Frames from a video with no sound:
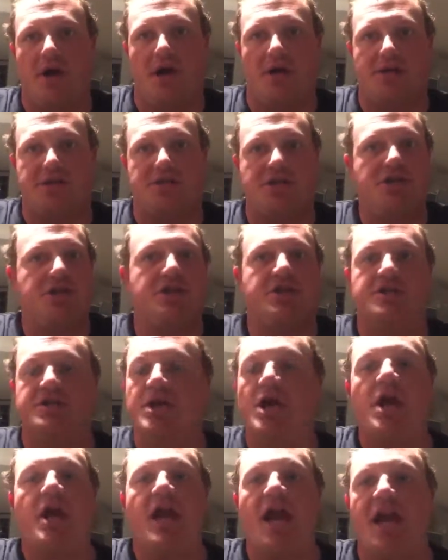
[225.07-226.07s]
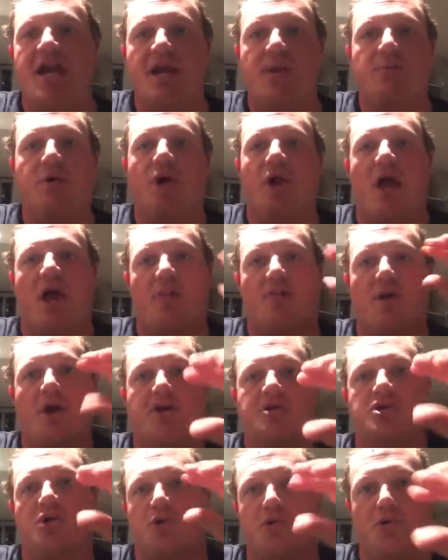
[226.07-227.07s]
policy because it didn't put a lot of
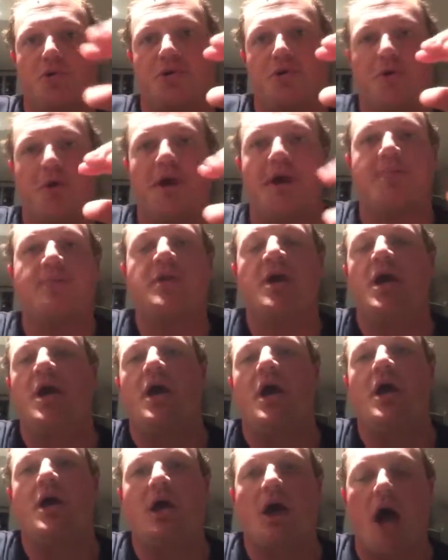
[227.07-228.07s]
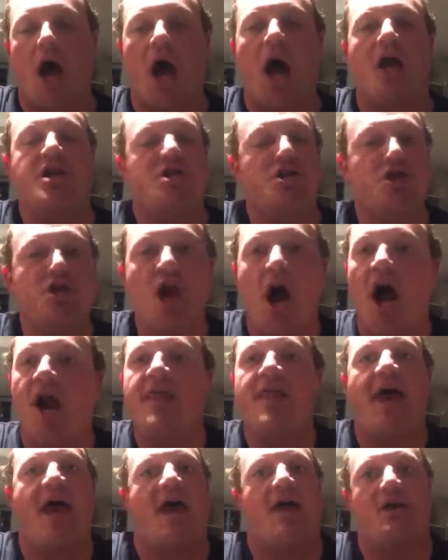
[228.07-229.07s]
pressure on North Korea.
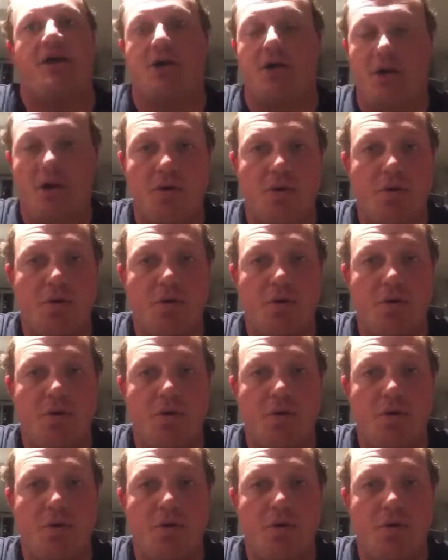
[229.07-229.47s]
None of that